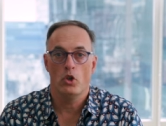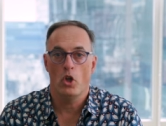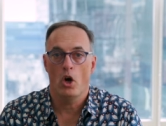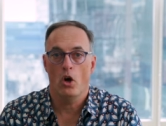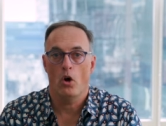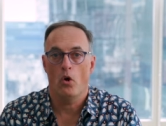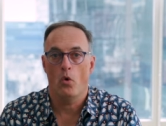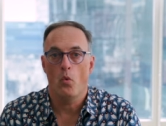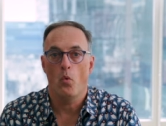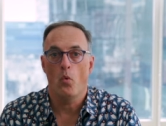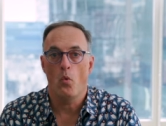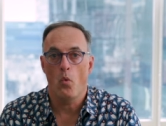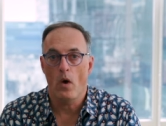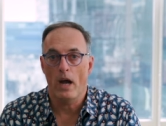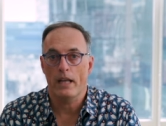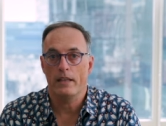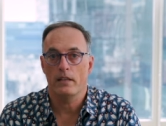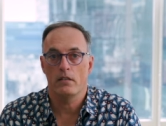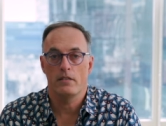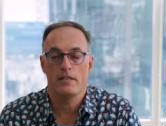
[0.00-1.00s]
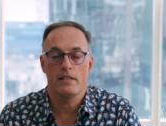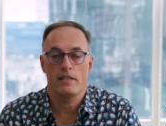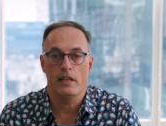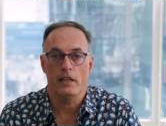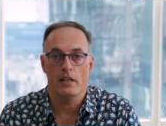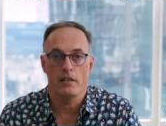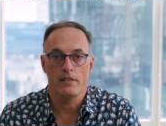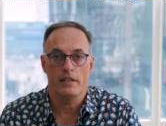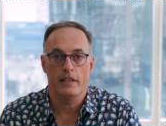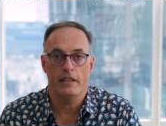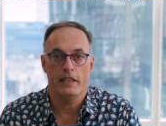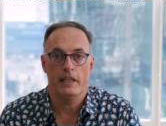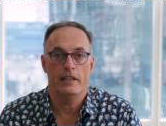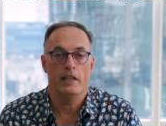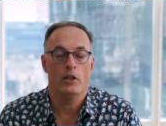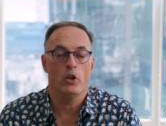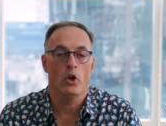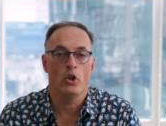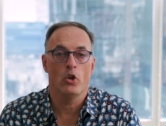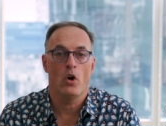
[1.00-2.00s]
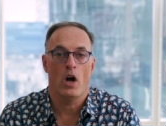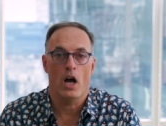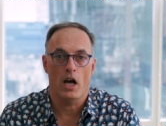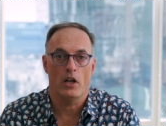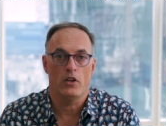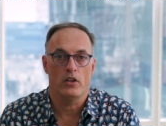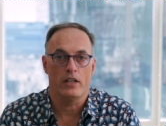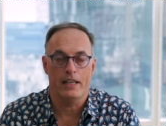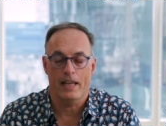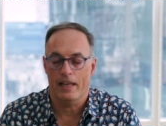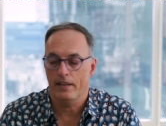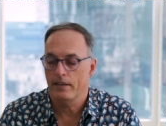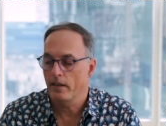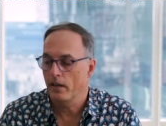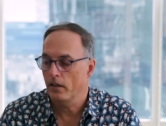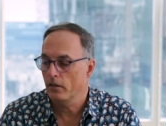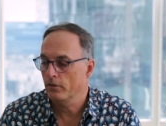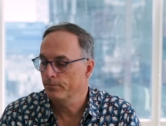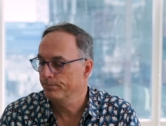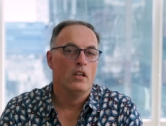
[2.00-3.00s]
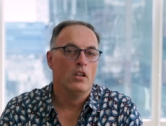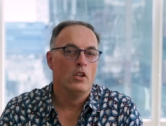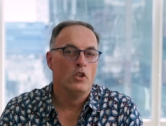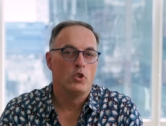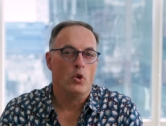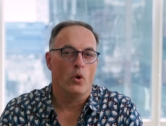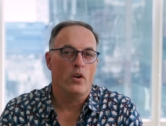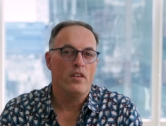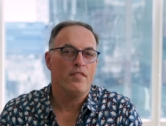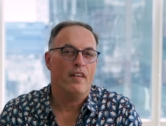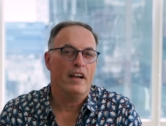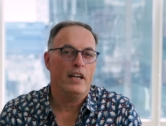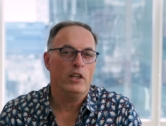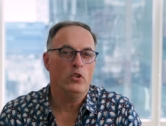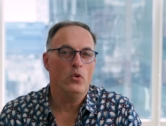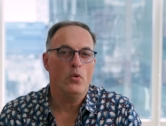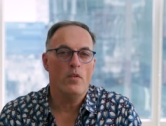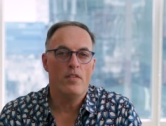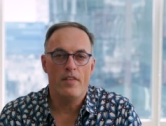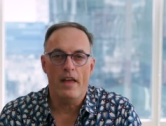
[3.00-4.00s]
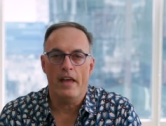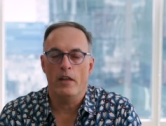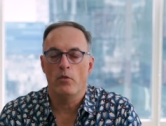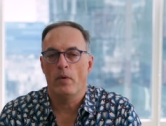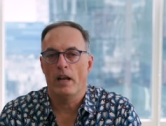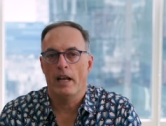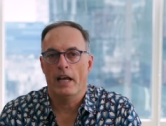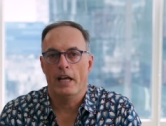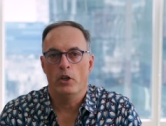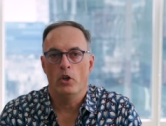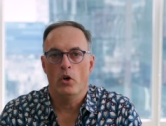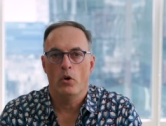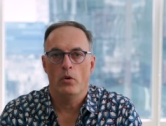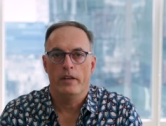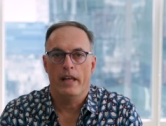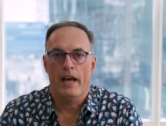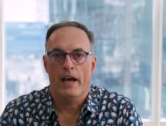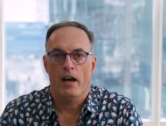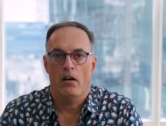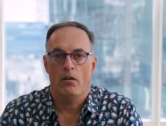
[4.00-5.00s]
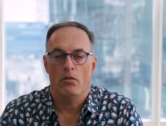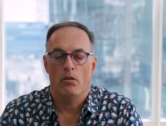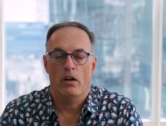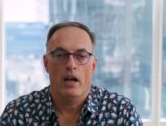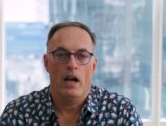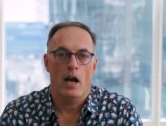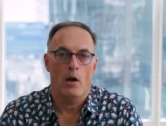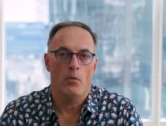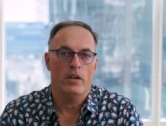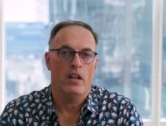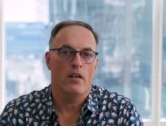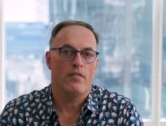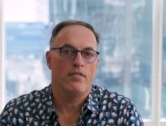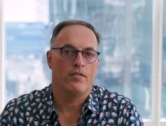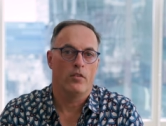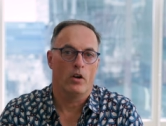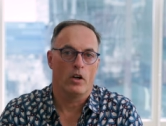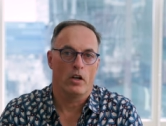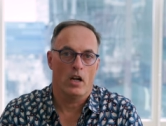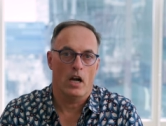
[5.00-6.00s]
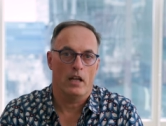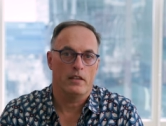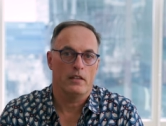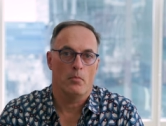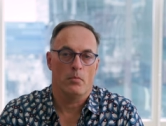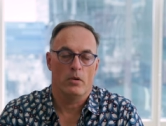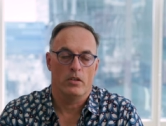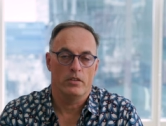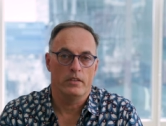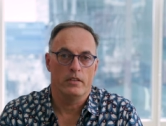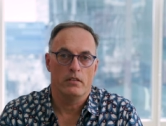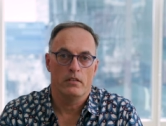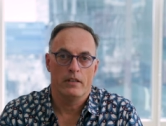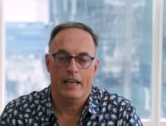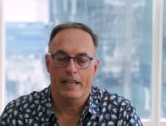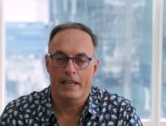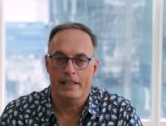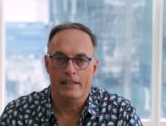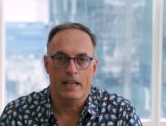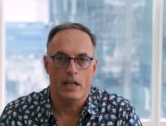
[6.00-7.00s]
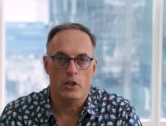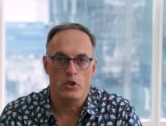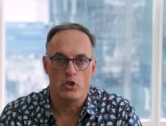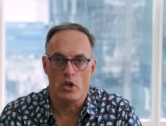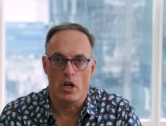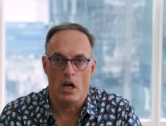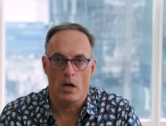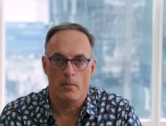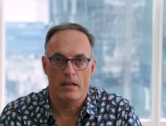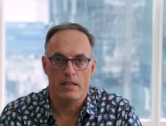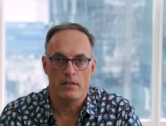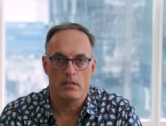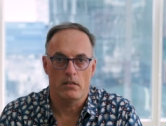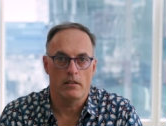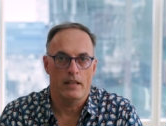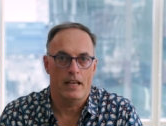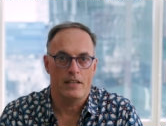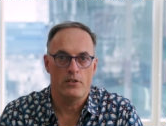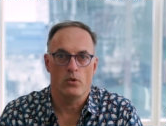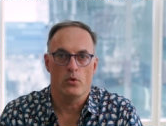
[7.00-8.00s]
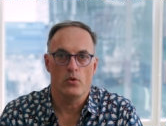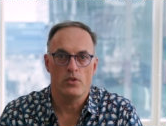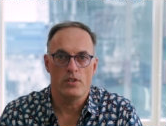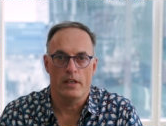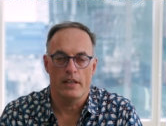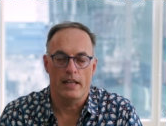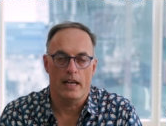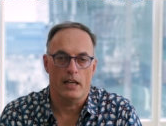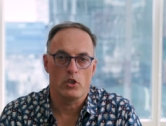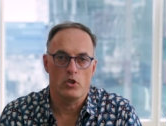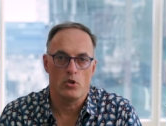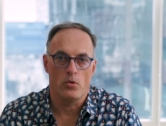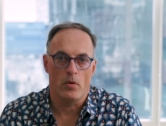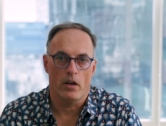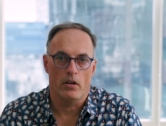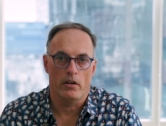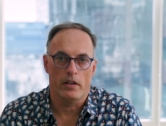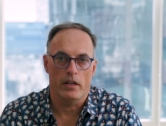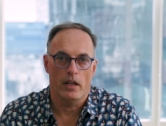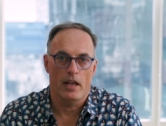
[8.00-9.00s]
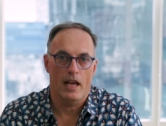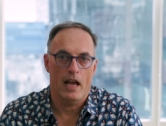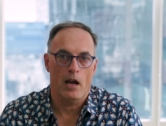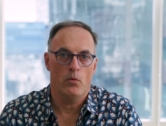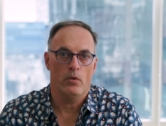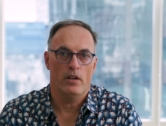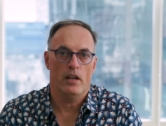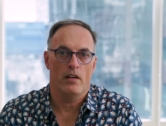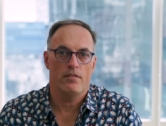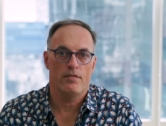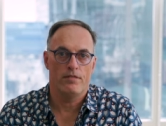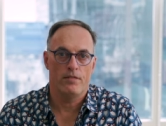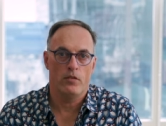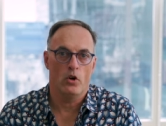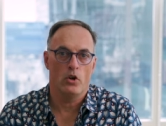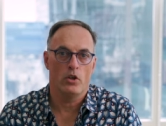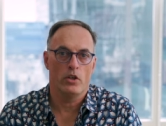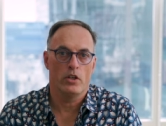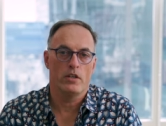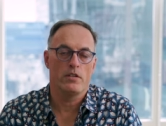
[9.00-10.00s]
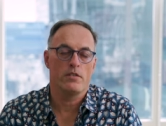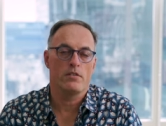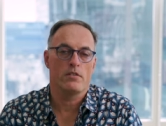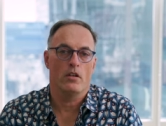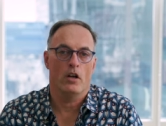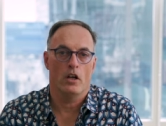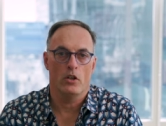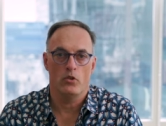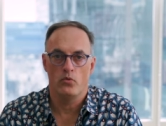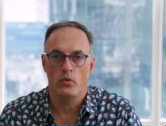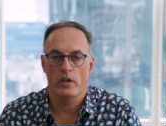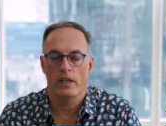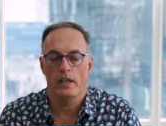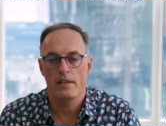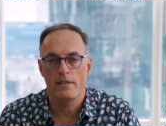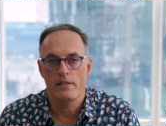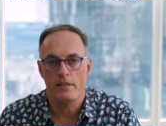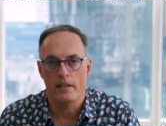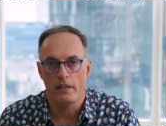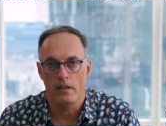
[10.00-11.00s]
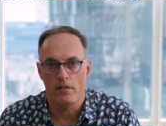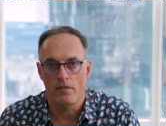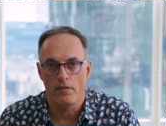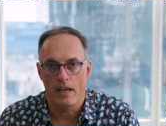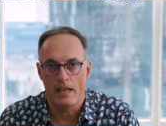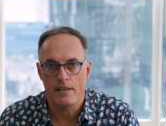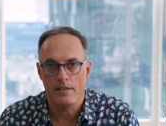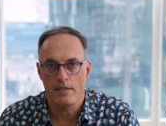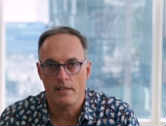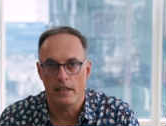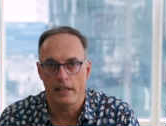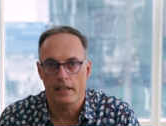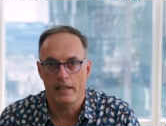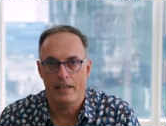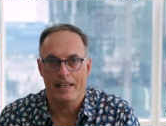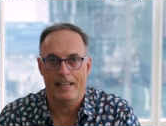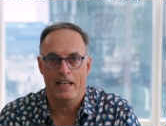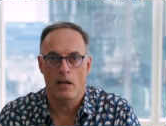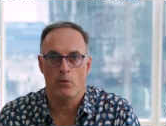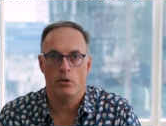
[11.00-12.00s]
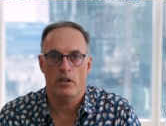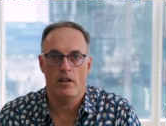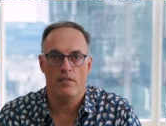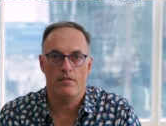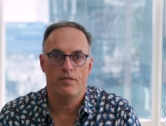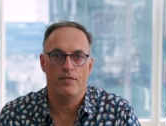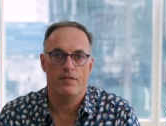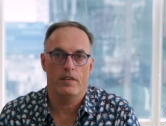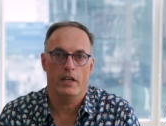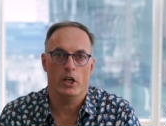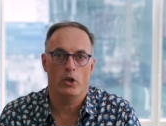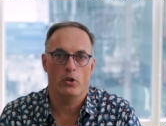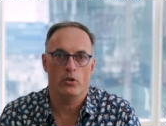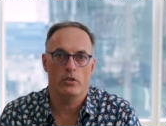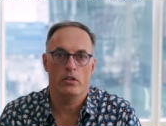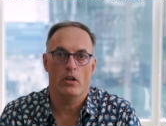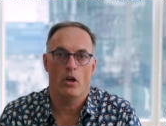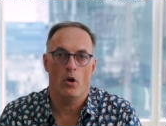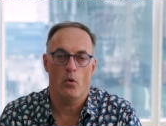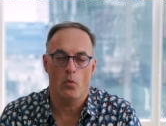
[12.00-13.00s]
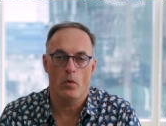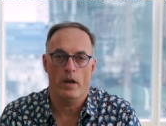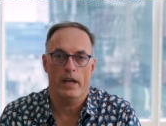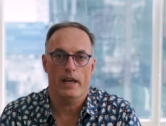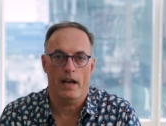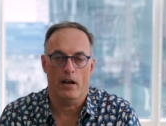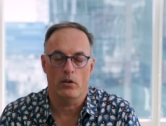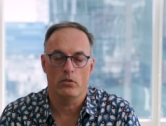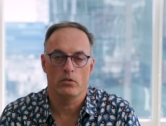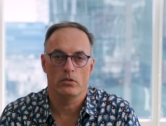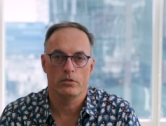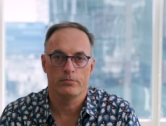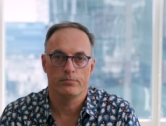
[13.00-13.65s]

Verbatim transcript: know what skills they need. They don't know how to get there. So if I knew then what I know now, I would have forgot about getting that job as an associate actuary. I would have focused on real estate investing and I would have figured a way out.